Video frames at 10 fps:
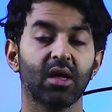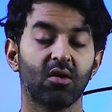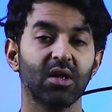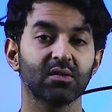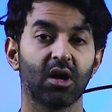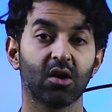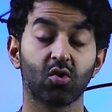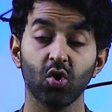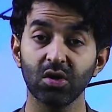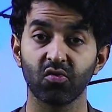
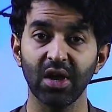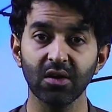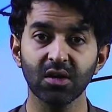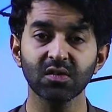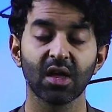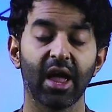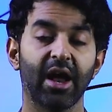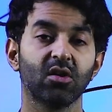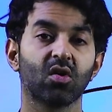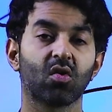readers and
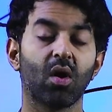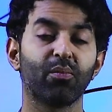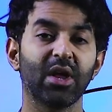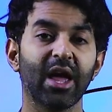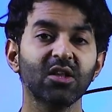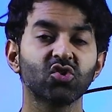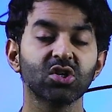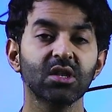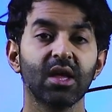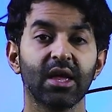your
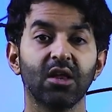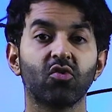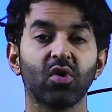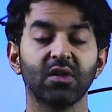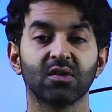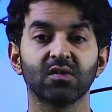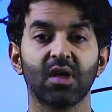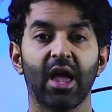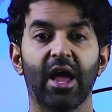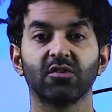comprehension increases
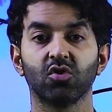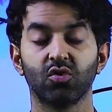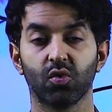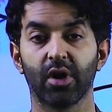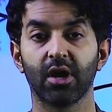as you do it.